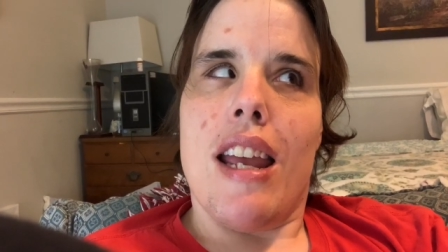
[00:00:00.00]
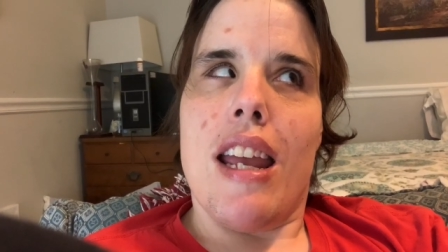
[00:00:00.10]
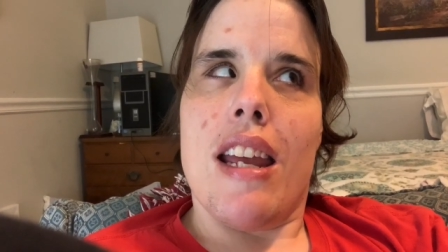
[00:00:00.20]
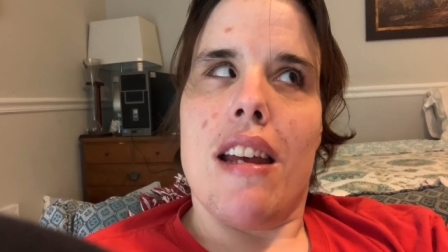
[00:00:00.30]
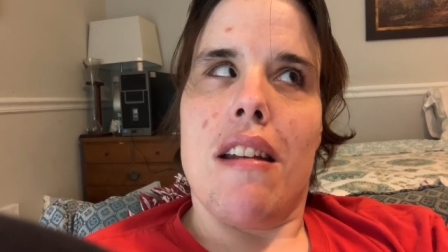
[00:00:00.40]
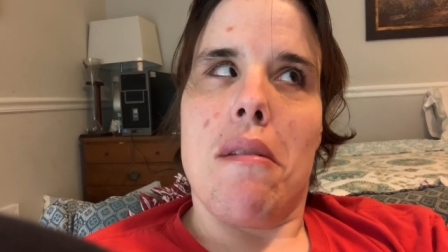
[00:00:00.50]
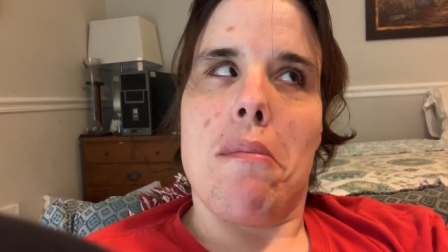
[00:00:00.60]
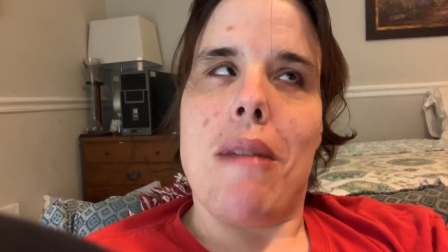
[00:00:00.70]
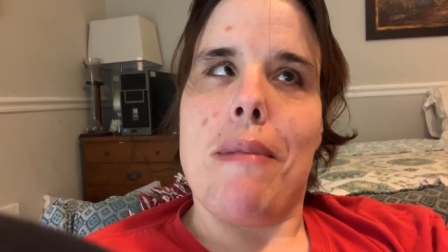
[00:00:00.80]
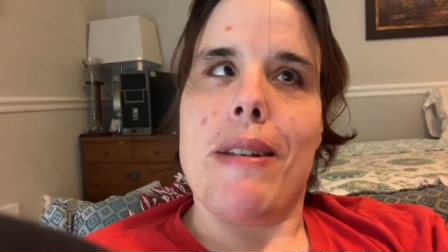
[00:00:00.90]

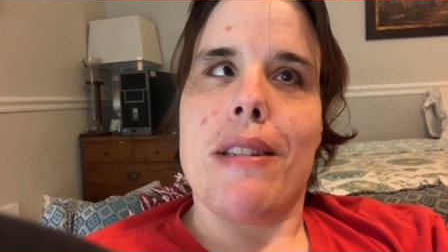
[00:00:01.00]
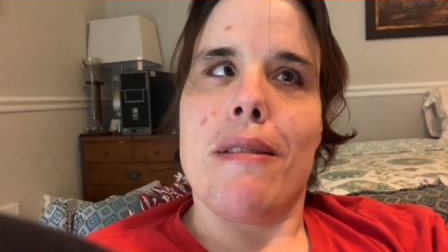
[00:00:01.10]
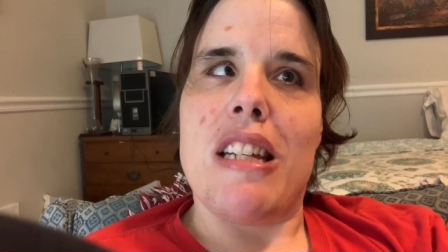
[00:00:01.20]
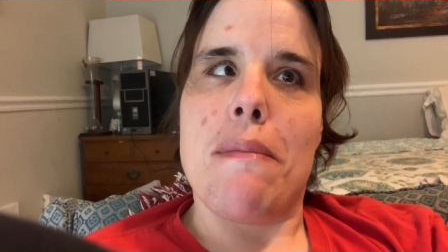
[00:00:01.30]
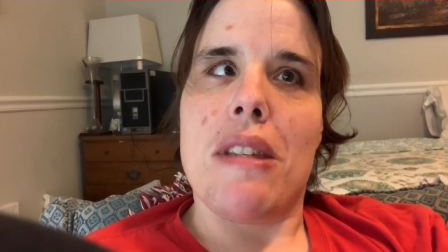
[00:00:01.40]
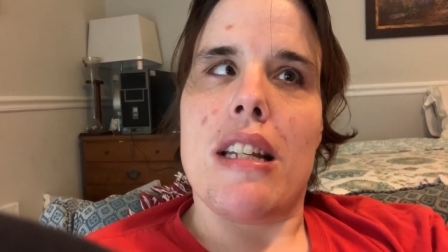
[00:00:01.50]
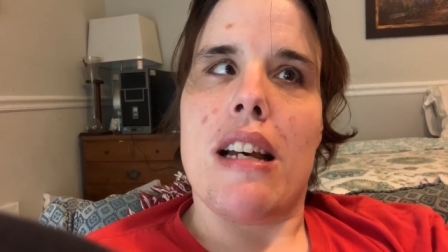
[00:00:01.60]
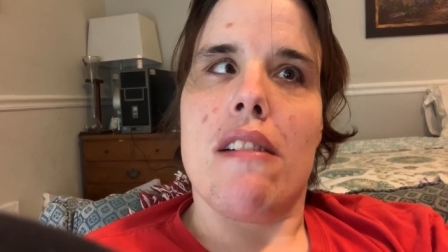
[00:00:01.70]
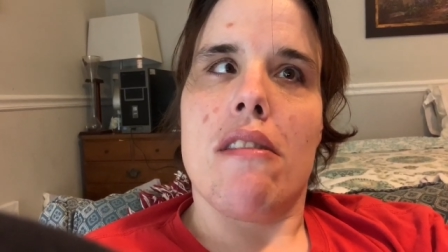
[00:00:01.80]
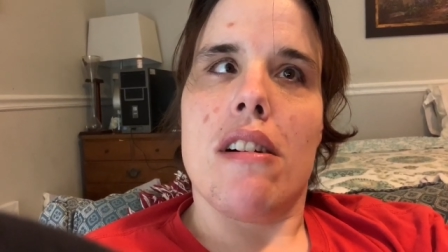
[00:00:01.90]
and maybe some tips on
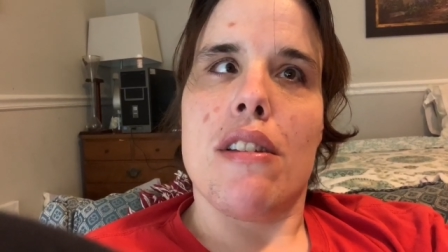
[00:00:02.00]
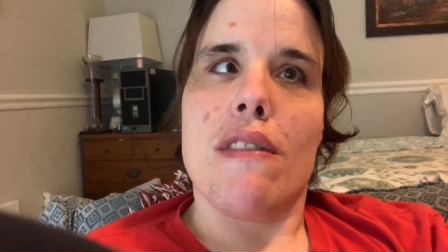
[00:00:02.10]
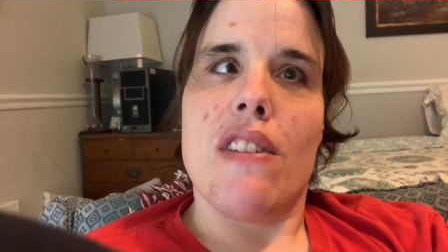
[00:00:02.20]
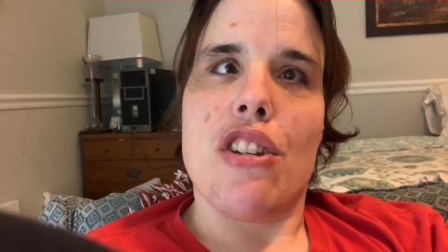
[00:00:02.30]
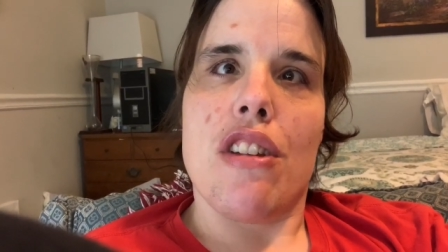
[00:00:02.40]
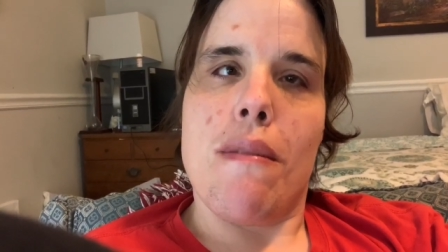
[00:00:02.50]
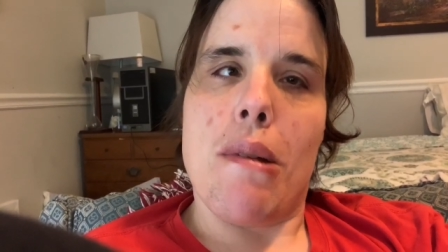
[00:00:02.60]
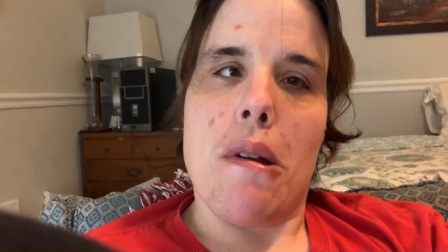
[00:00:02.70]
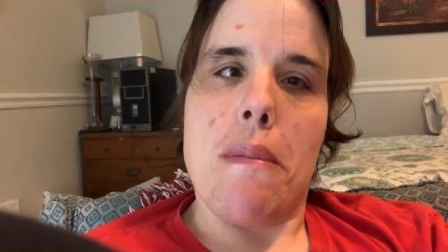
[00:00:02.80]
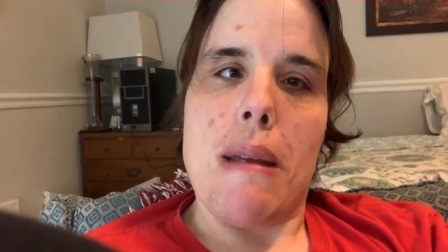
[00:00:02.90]
how us visually
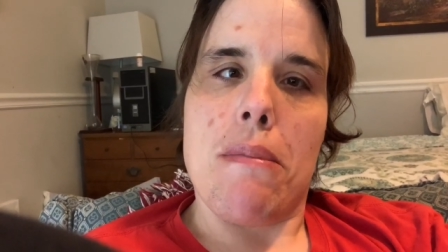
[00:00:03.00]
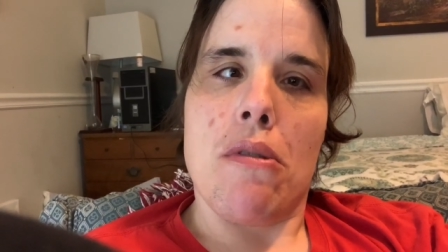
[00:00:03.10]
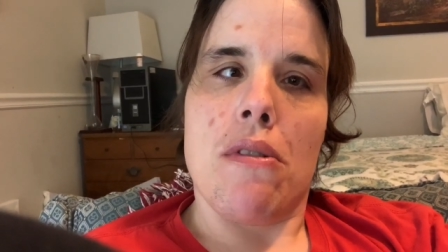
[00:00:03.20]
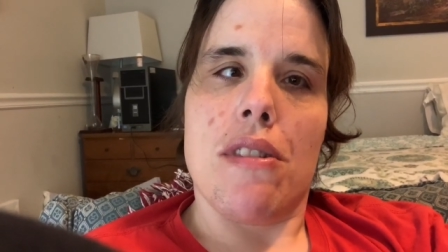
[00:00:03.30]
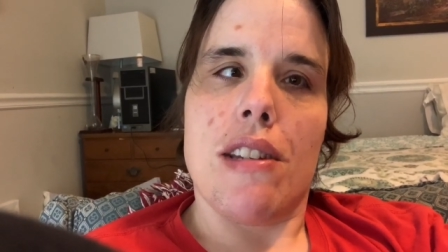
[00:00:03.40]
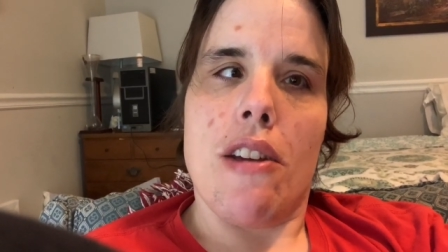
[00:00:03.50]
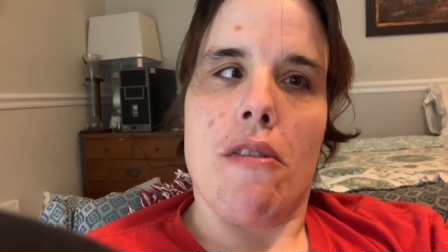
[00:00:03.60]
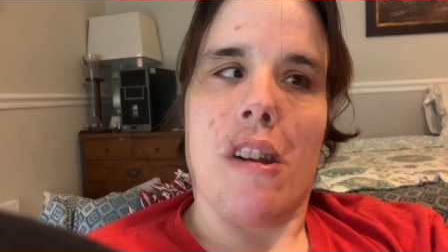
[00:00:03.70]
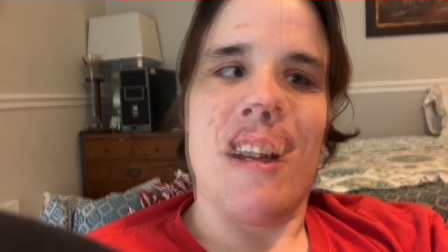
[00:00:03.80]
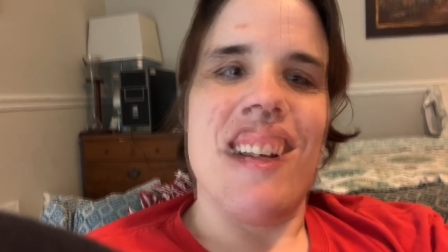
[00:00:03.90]
impaired people stay
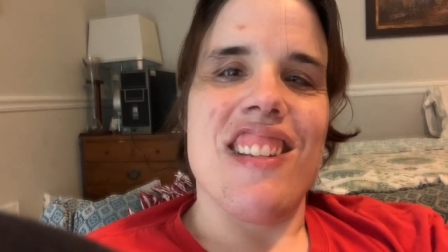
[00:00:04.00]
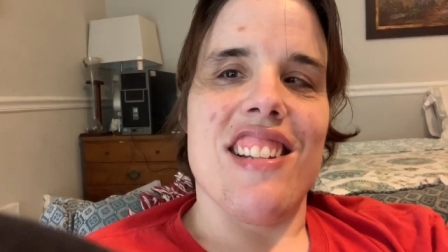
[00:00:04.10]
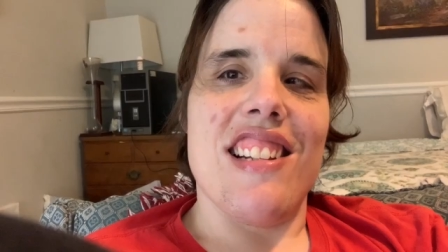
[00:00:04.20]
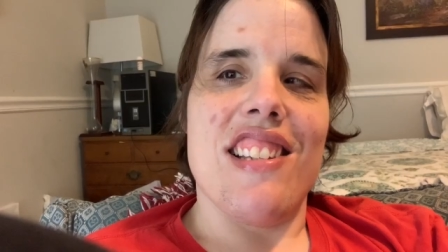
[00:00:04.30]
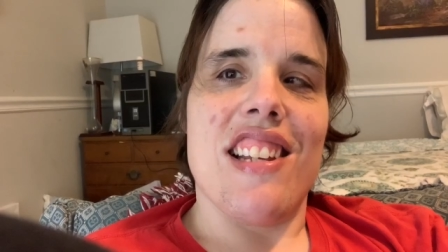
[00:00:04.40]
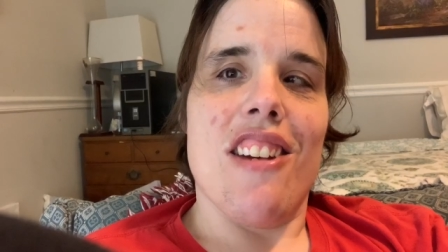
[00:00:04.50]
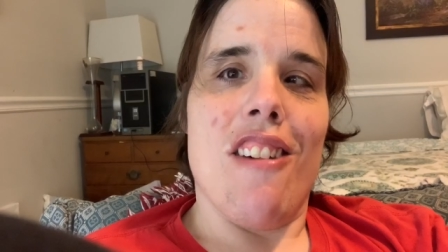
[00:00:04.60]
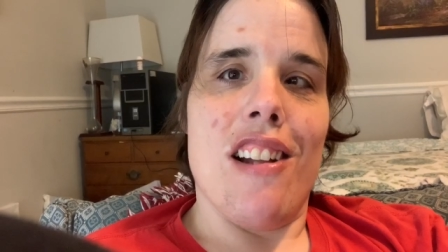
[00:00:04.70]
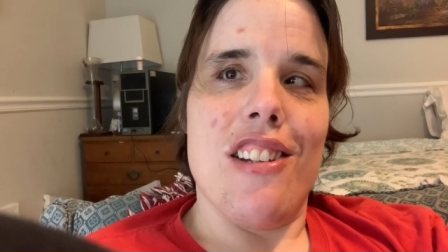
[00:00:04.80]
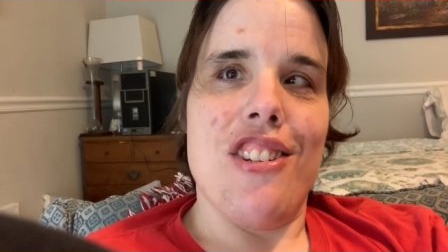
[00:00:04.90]
organized. So let's go
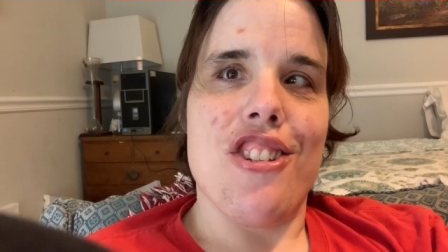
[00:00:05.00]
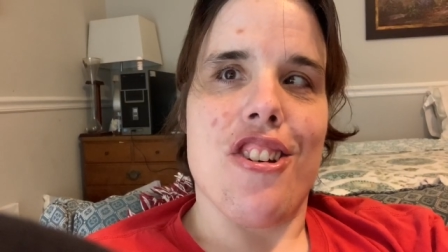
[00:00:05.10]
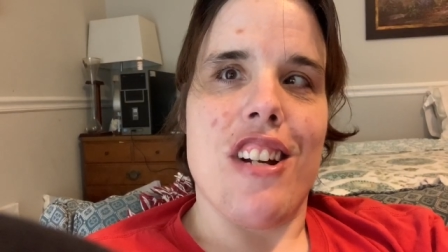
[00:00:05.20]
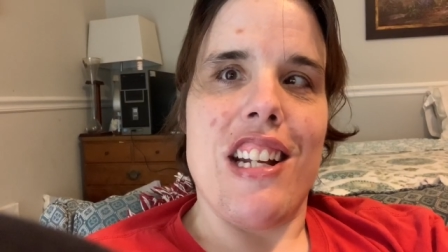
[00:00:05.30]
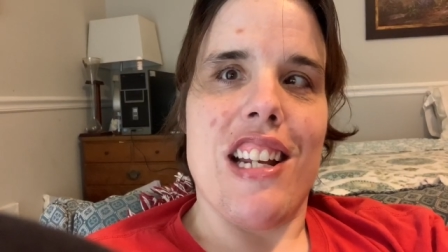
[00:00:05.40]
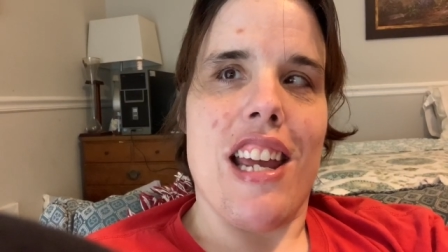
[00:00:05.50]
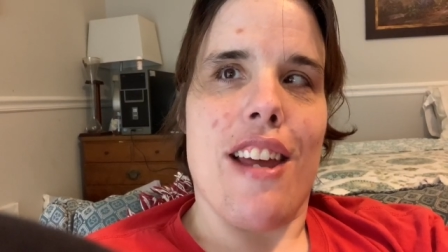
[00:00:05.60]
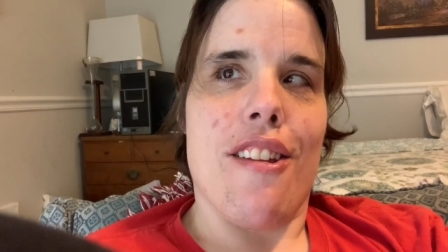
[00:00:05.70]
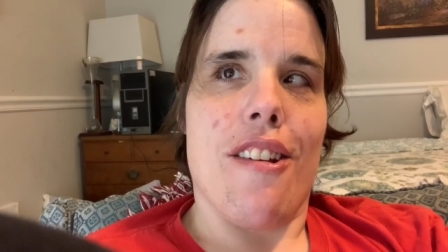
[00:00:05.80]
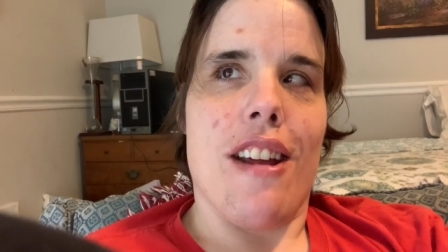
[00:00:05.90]
on this journey
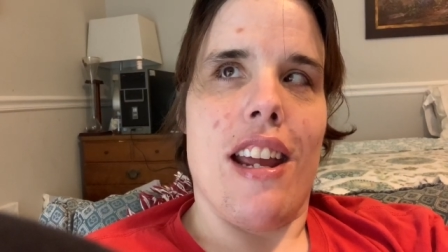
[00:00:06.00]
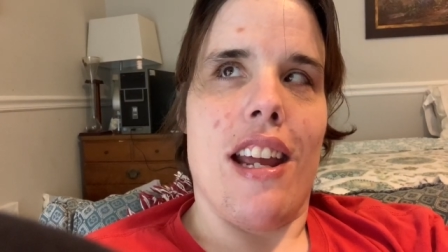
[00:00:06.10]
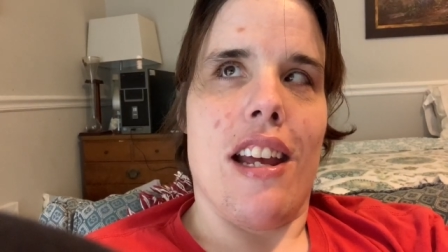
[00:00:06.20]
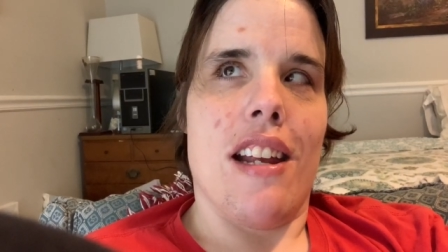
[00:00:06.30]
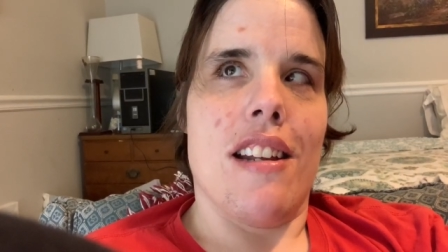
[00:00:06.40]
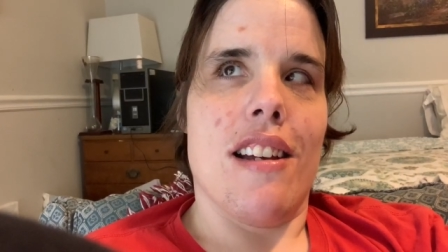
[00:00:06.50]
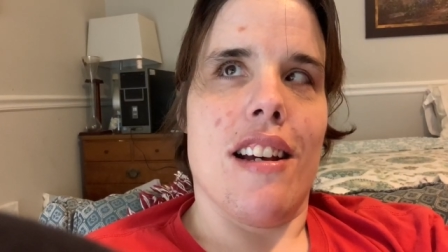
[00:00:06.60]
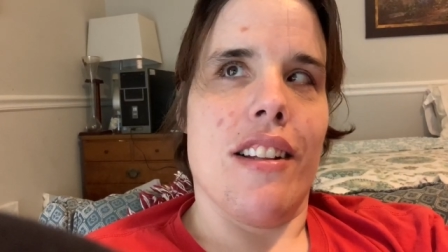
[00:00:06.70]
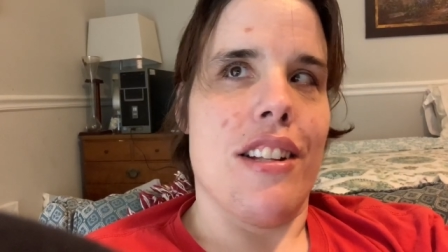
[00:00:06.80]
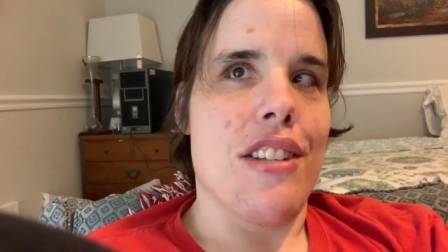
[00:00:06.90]
together and
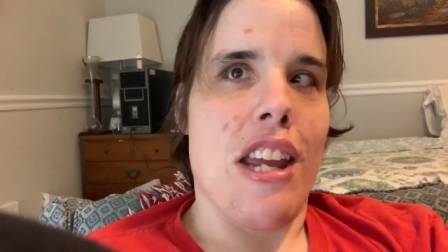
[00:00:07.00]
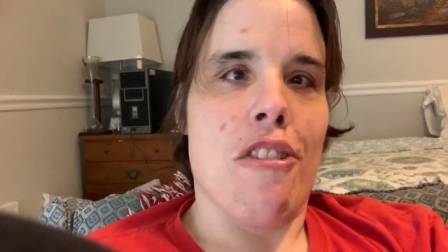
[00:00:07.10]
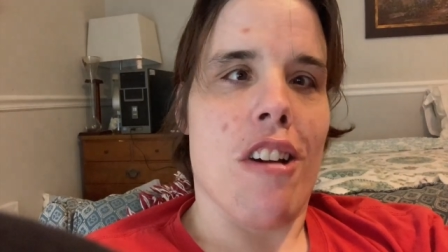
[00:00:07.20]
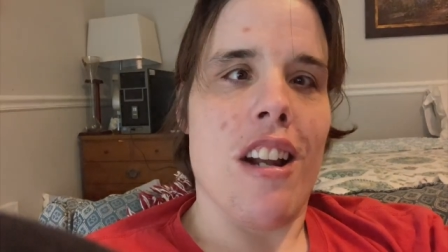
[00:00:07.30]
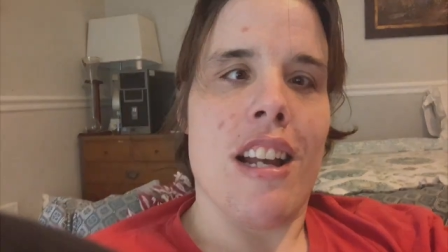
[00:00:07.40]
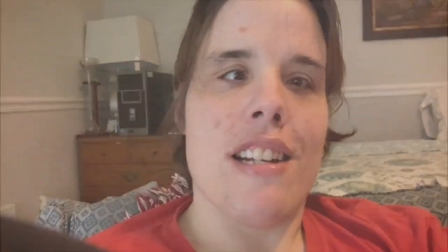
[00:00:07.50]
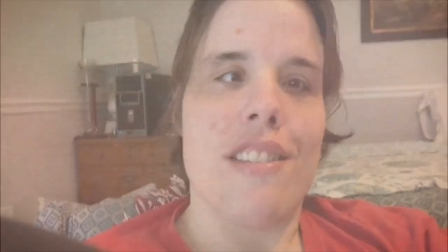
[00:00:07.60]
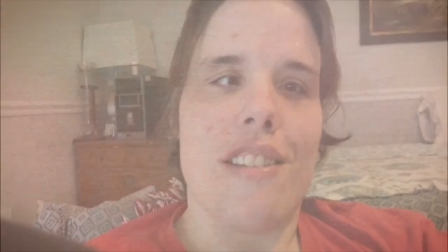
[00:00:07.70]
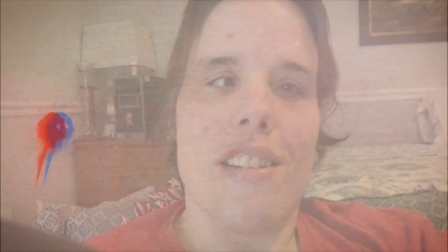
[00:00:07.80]
let's get organized.